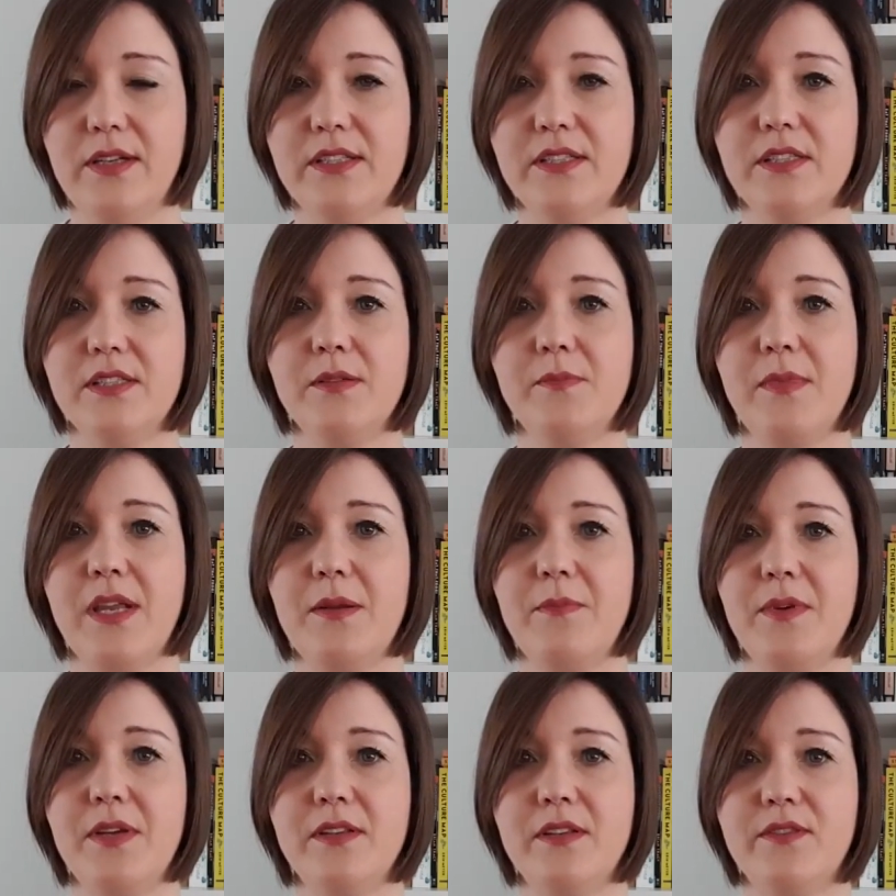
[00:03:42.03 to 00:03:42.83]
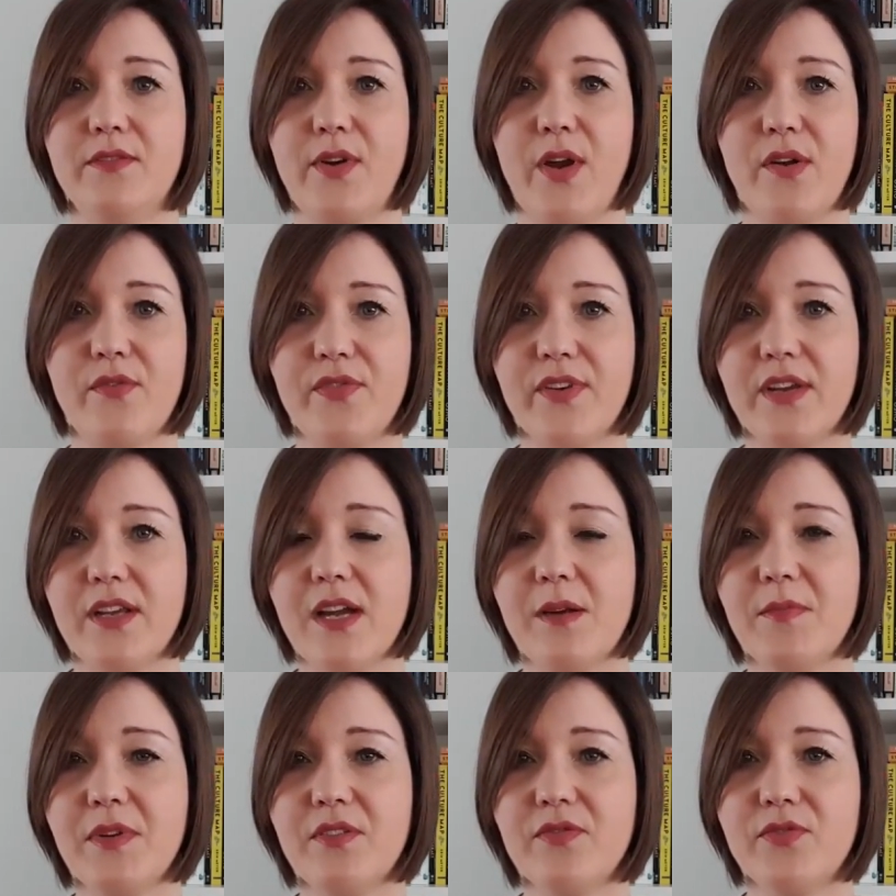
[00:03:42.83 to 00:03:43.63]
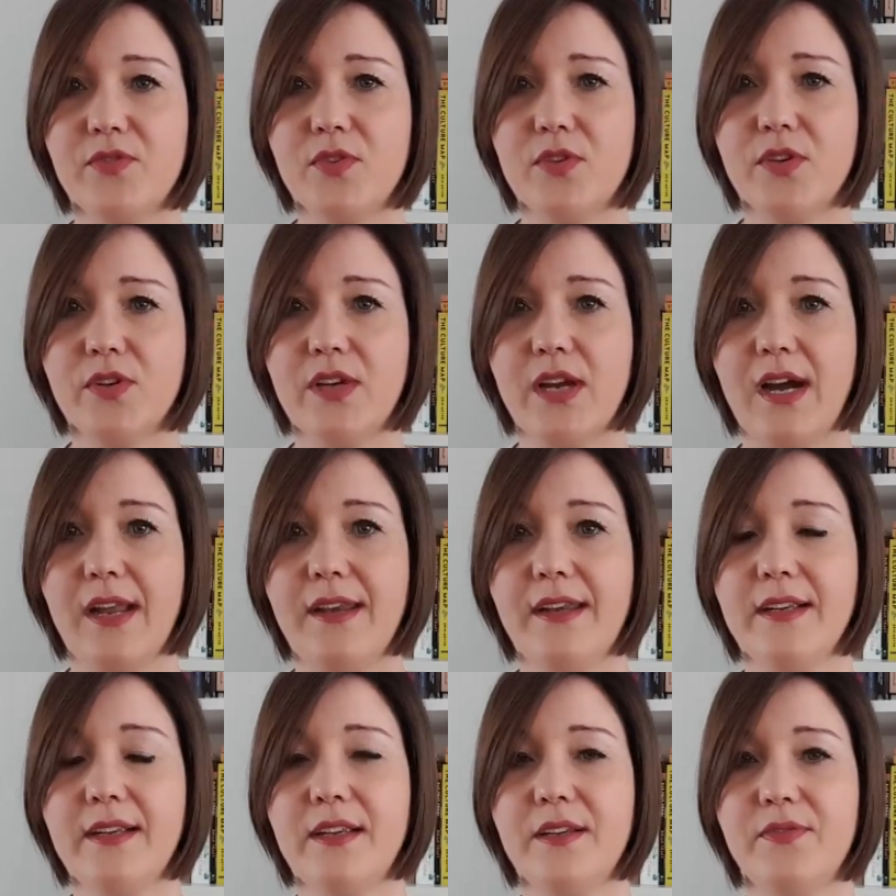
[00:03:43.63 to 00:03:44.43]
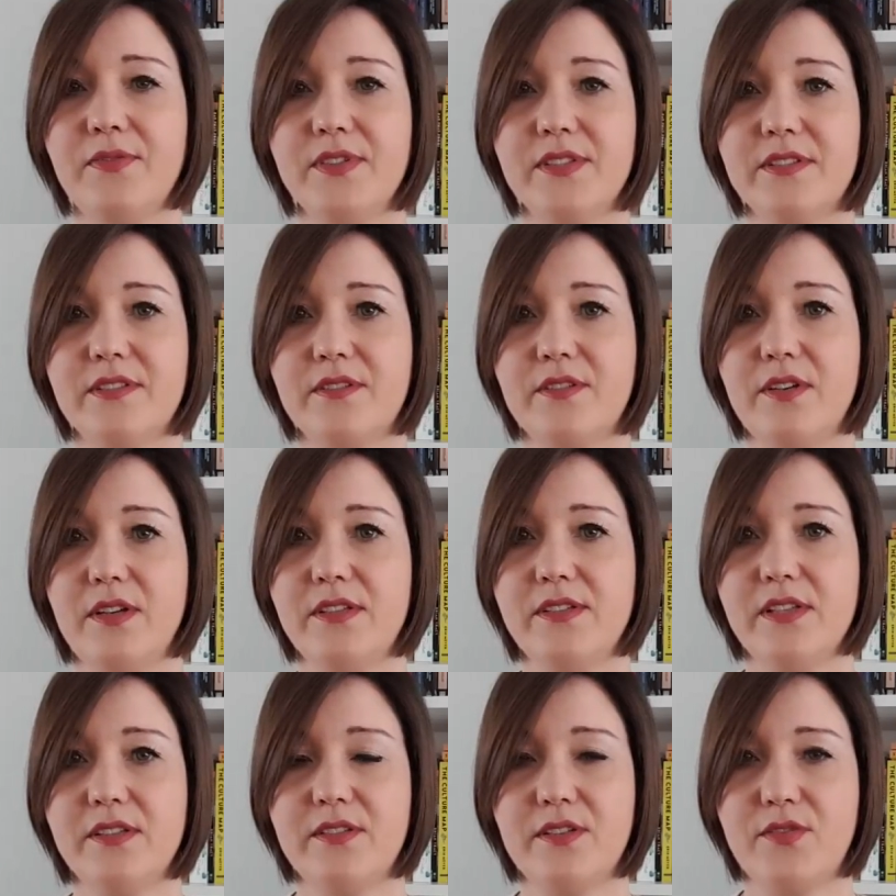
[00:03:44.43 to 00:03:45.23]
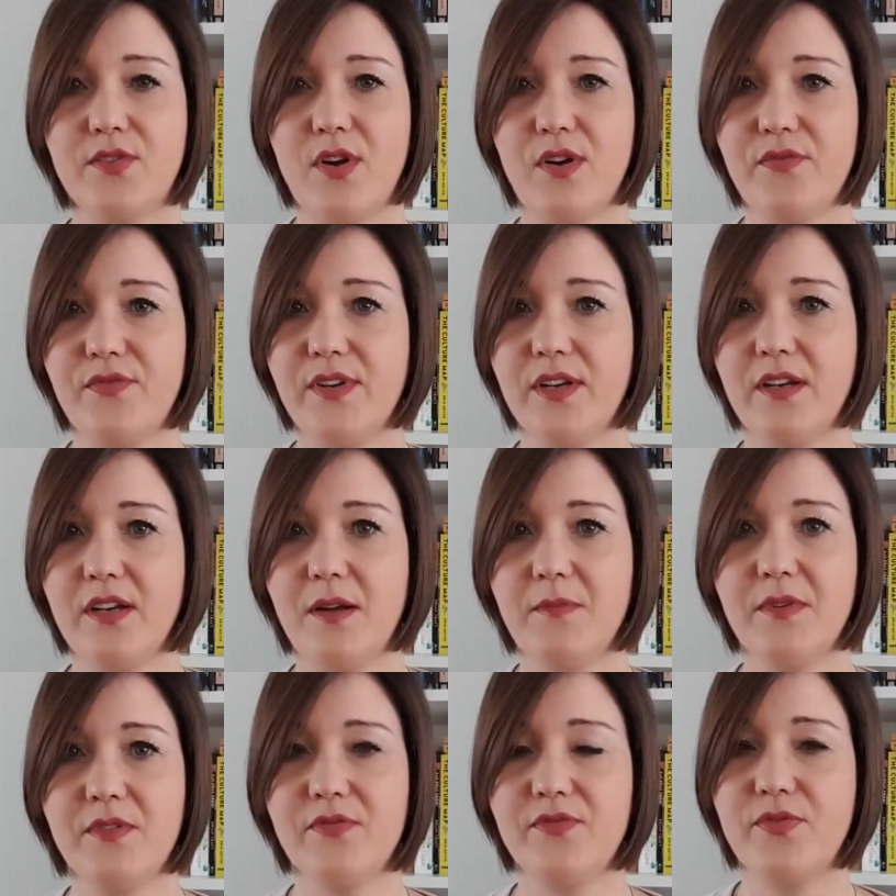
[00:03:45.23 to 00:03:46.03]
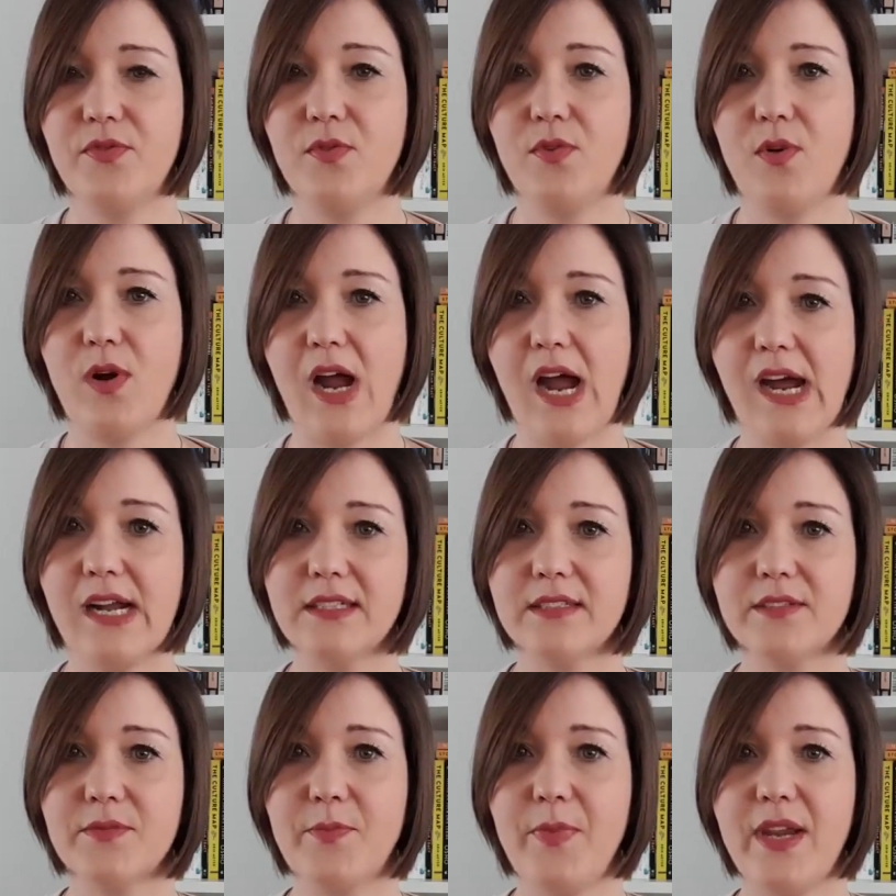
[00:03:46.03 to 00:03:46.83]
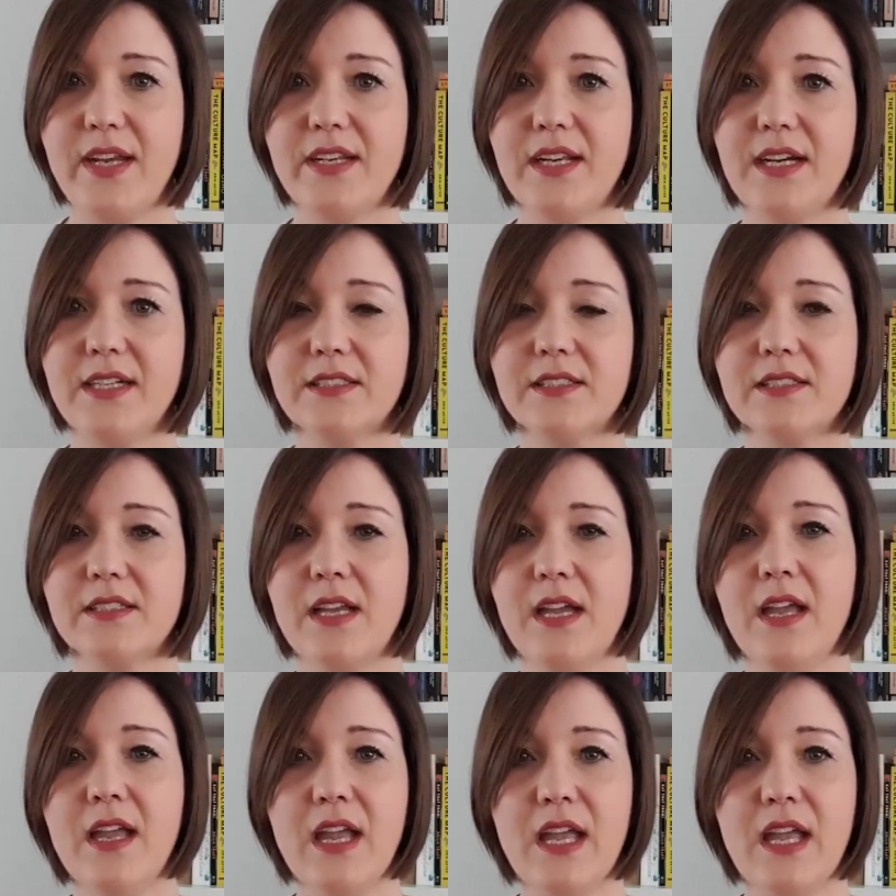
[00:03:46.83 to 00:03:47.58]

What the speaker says: Is it maybe the traffic coming through organic? Is it the traffic coming through ads, paid ads?